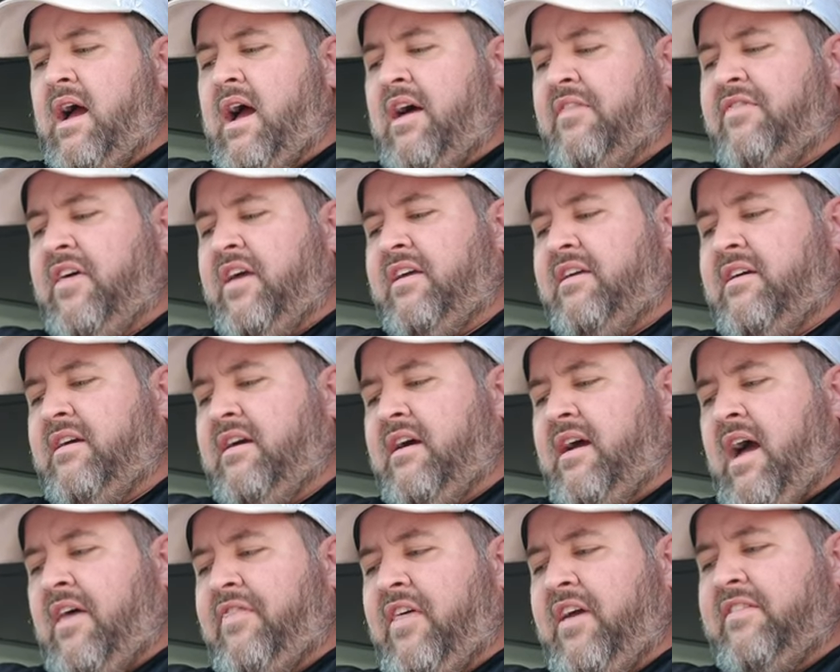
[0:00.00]
I think
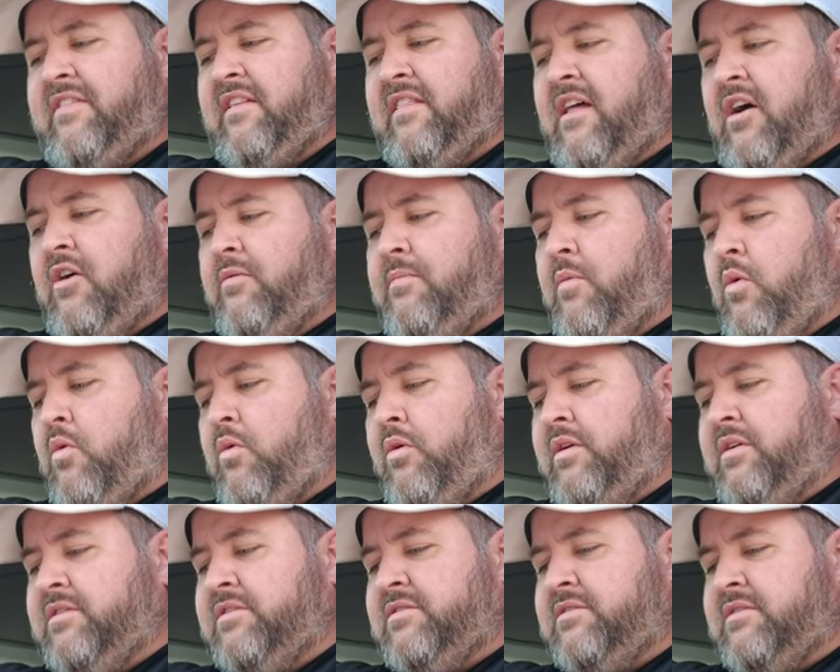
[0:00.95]
the load
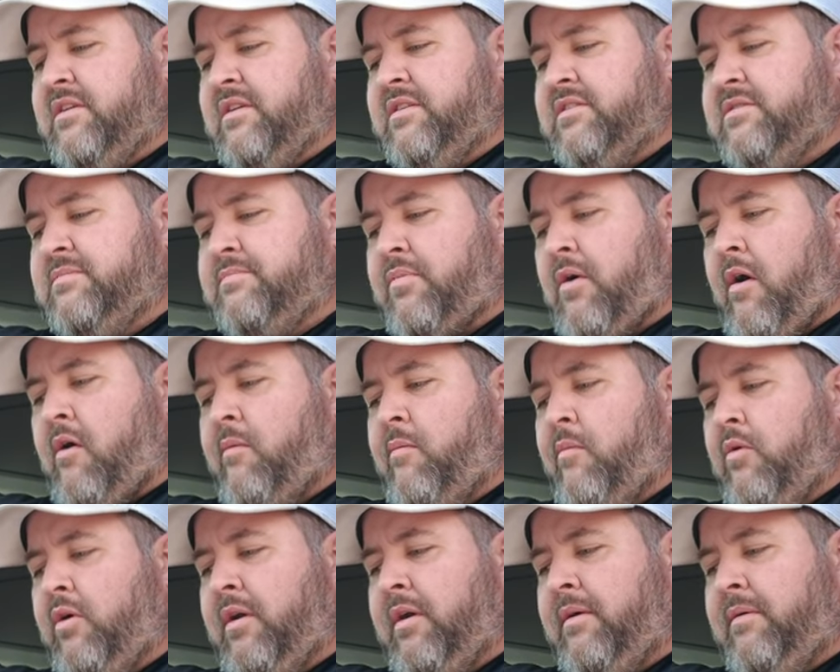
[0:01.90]
board is
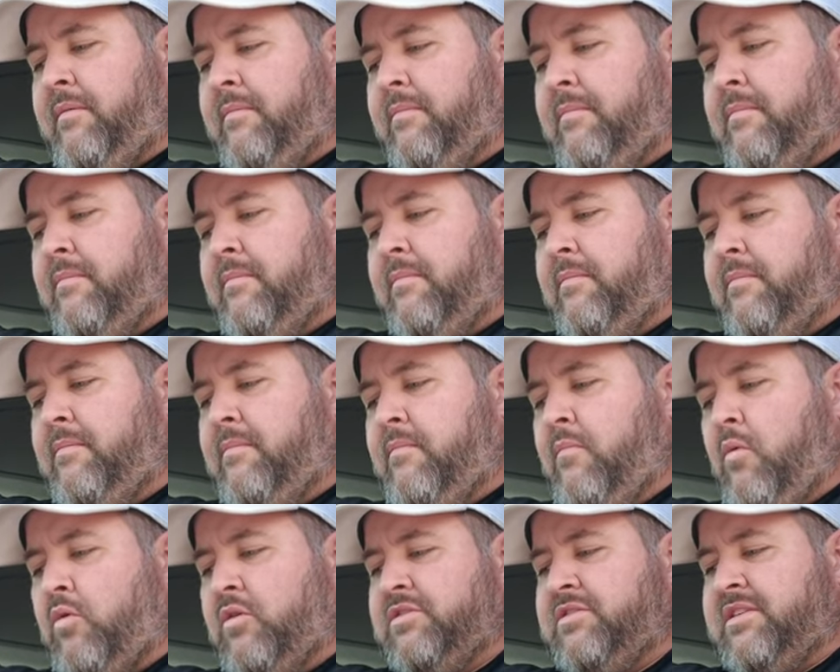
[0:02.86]
probably
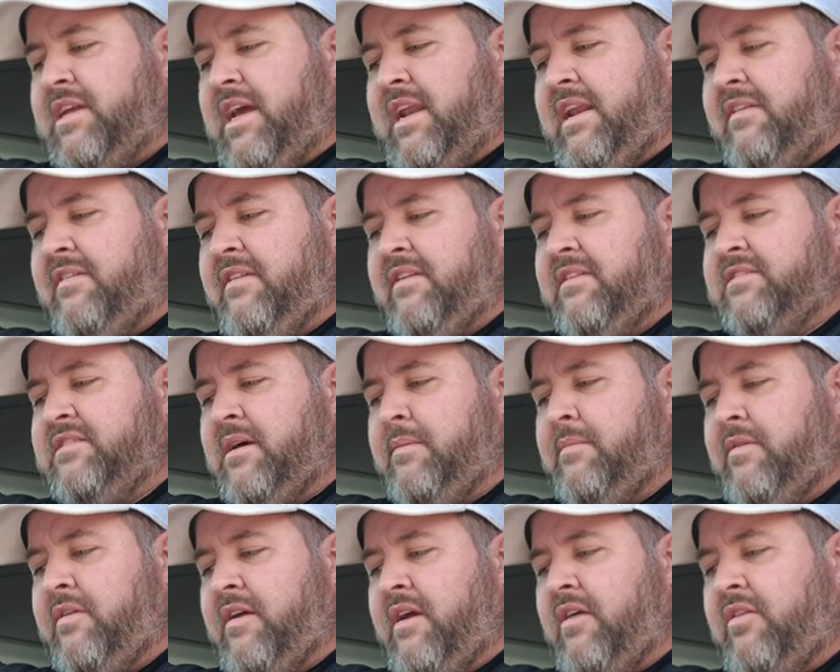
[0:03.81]
more steady than
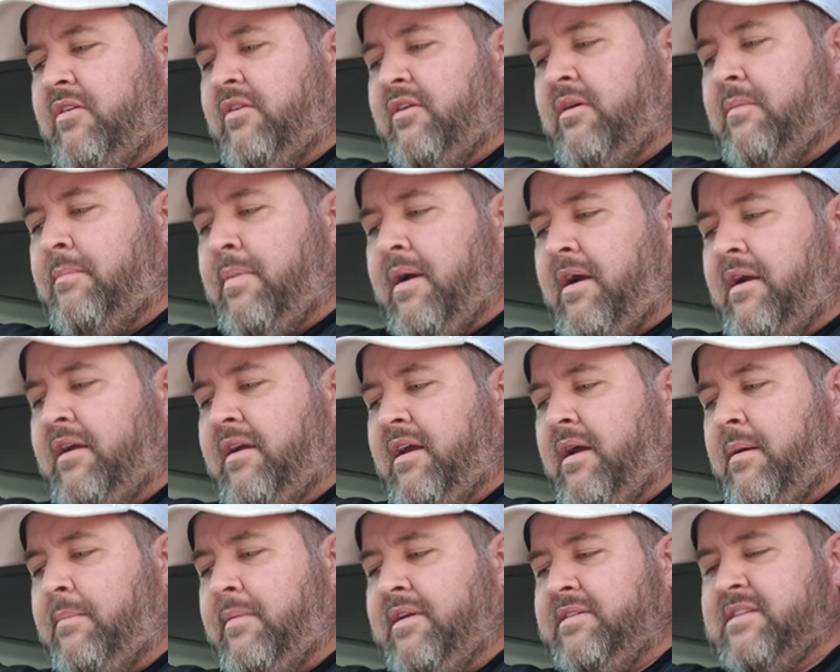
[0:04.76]
some of the other comparing
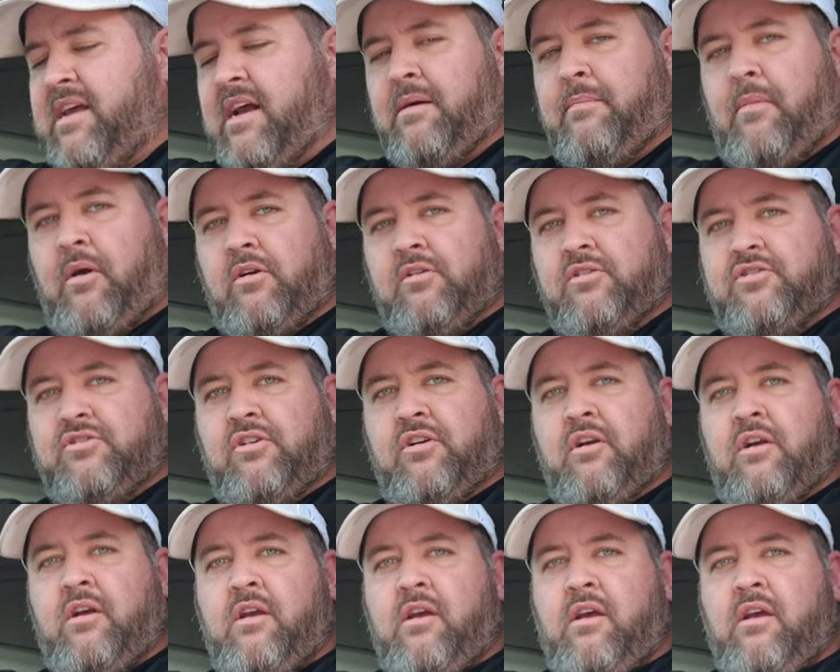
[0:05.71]
companies, like a Mercer.